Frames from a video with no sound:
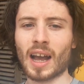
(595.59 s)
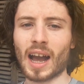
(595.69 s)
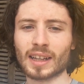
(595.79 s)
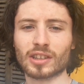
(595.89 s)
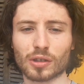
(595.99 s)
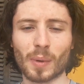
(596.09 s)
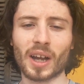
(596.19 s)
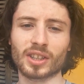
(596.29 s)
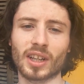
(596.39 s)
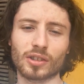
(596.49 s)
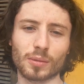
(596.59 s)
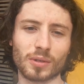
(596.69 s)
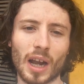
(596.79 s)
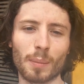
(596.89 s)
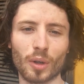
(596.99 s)
and smash that
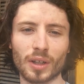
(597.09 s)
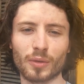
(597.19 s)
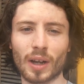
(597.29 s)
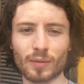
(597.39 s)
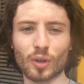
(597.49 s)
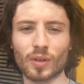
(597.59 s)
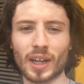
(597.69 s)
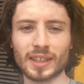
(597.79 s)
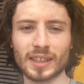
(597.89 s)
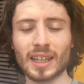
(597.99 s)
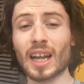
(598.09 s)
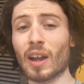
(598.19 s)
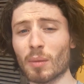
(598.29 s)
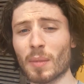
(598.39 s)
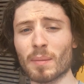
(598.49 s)
subscribe button if you haven't already.
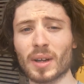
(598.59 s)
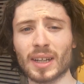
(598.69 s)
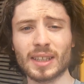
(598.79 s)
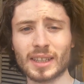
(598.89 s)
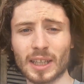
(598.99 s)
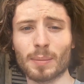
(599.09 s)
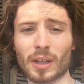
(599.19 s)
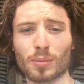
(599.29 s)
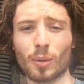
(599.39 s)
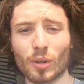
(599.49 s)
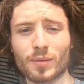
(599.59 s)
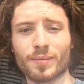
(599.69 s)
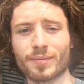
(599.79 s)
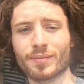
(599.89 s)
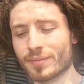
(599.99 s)
And remember, keep exploring.